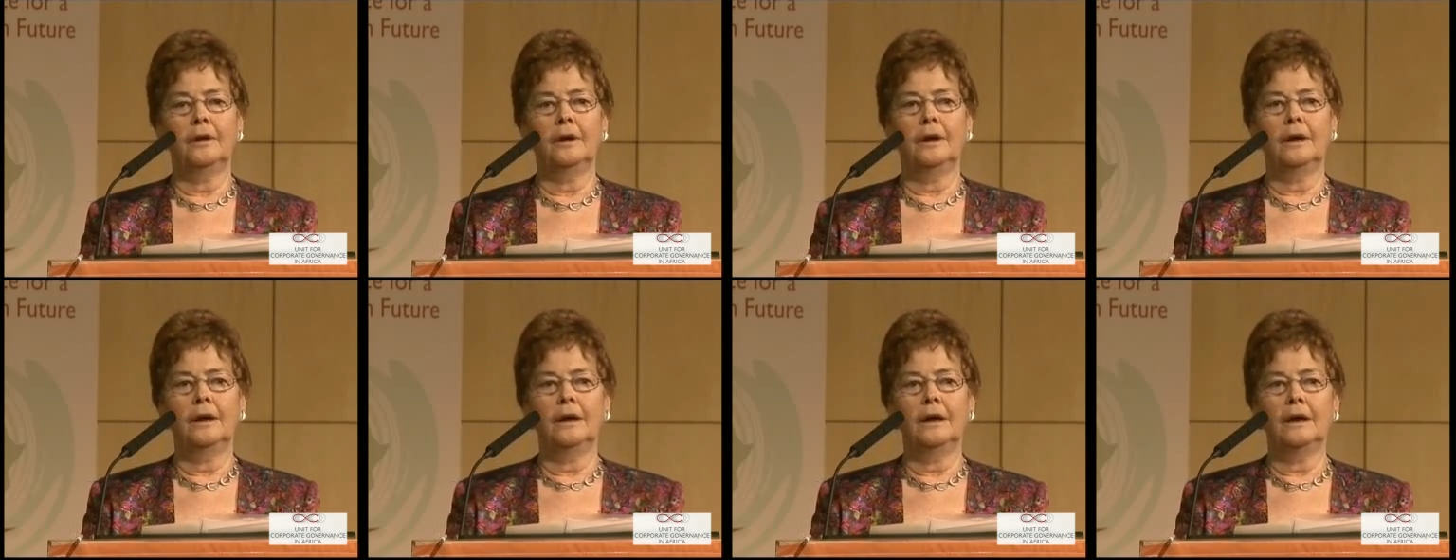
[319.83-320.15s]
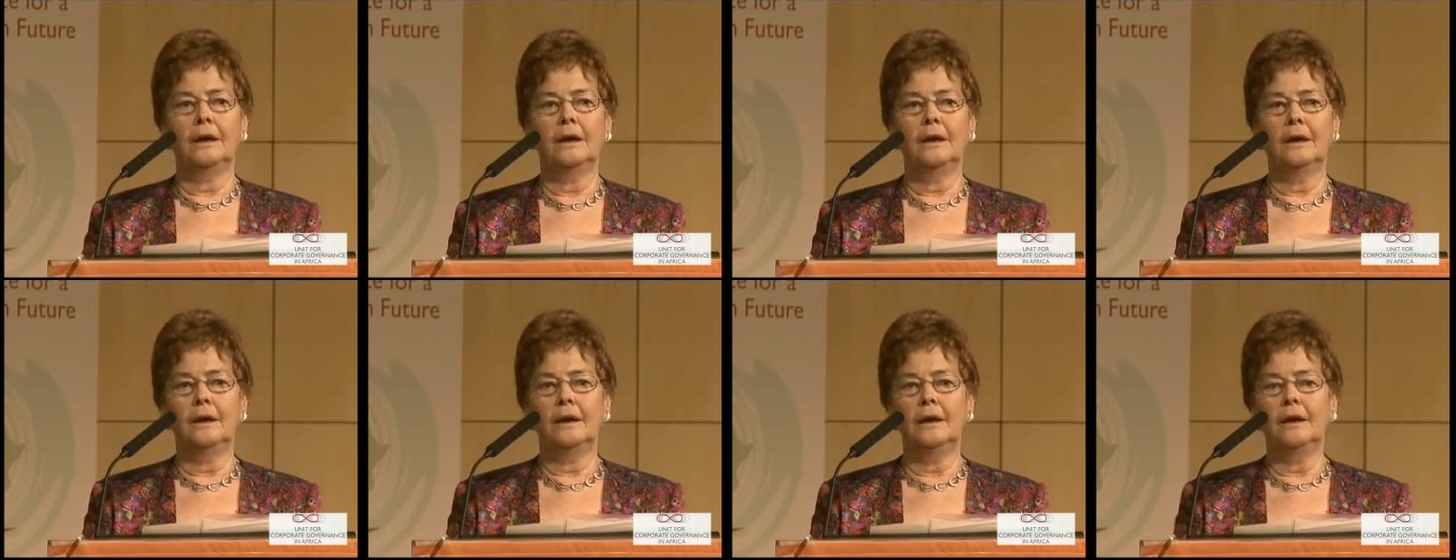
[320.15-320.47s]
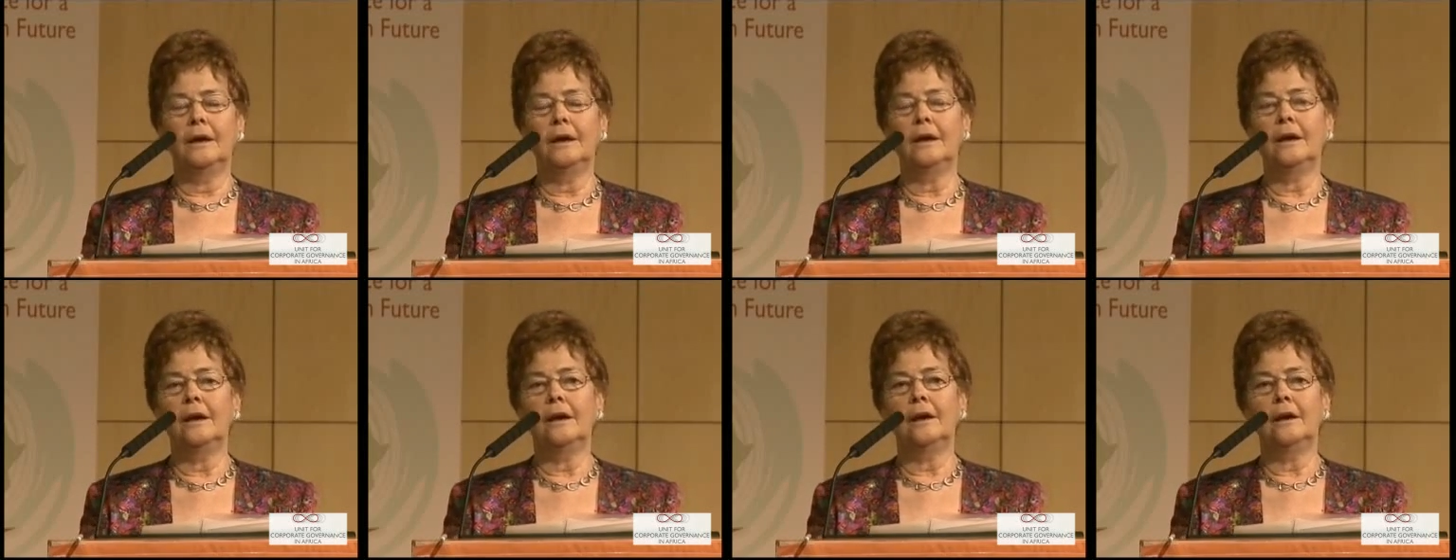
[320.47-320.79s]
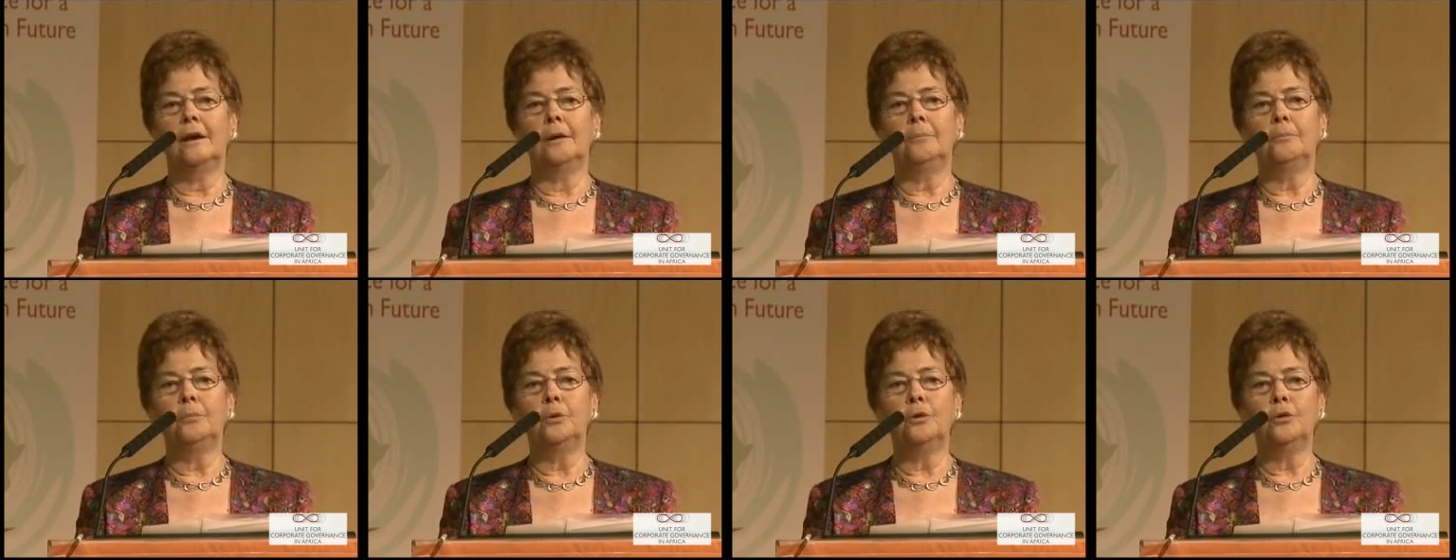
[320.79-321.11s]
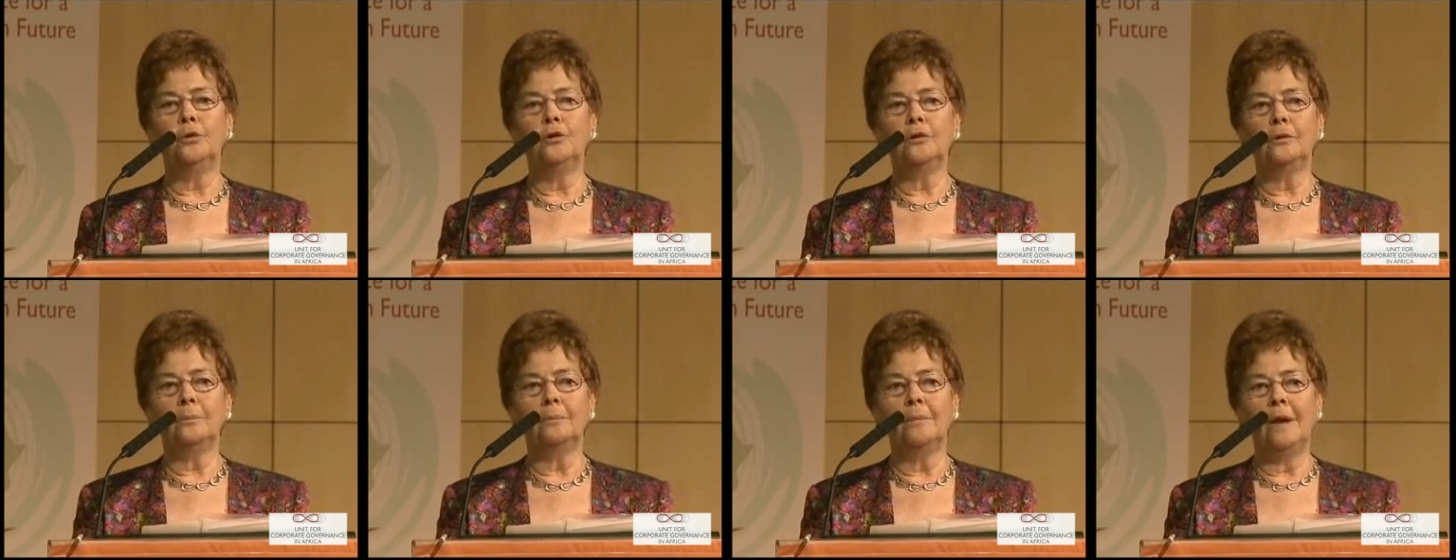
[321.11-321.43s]
a
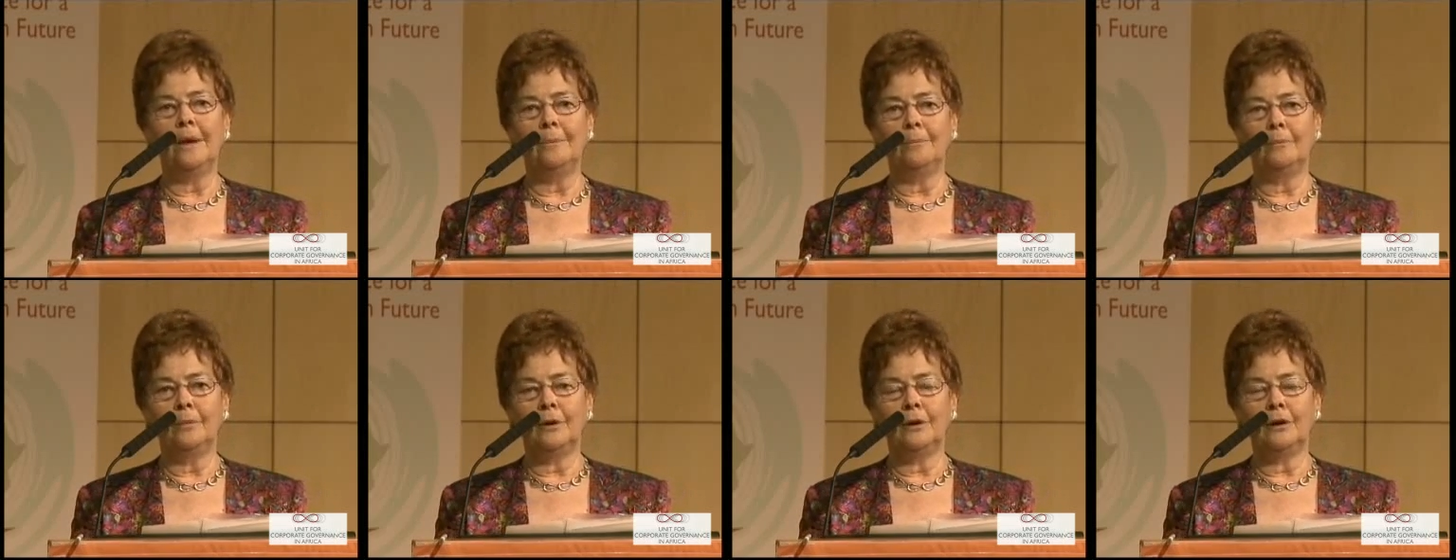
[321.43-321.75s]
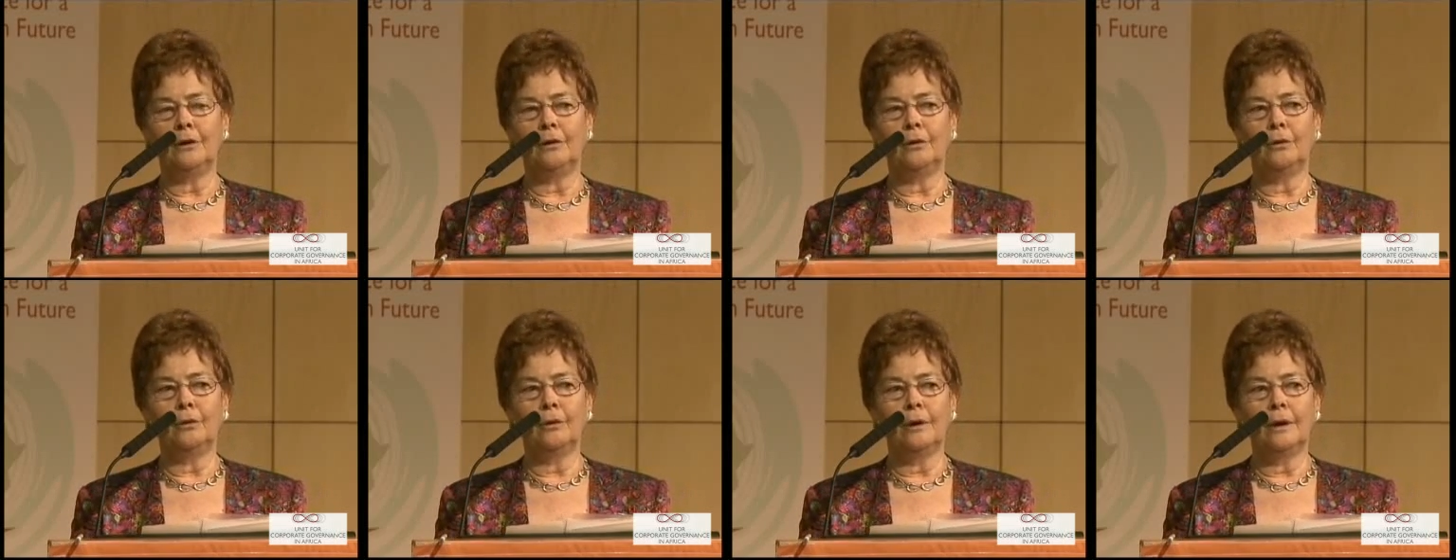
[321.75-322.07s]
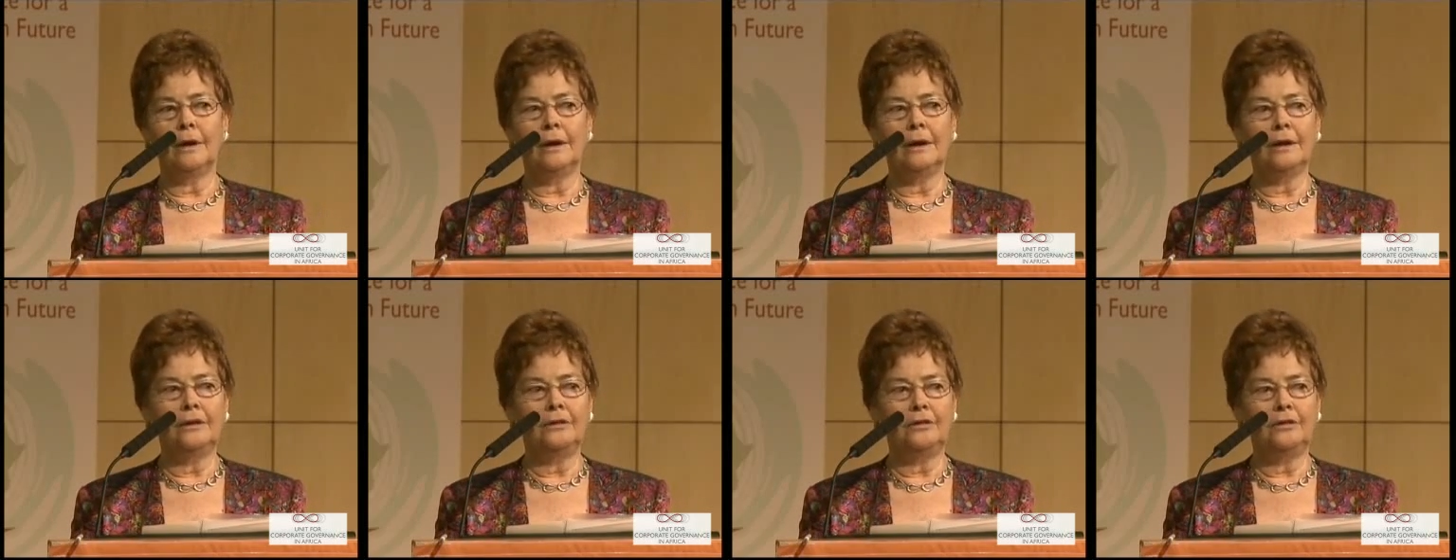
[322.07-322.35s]
board member or a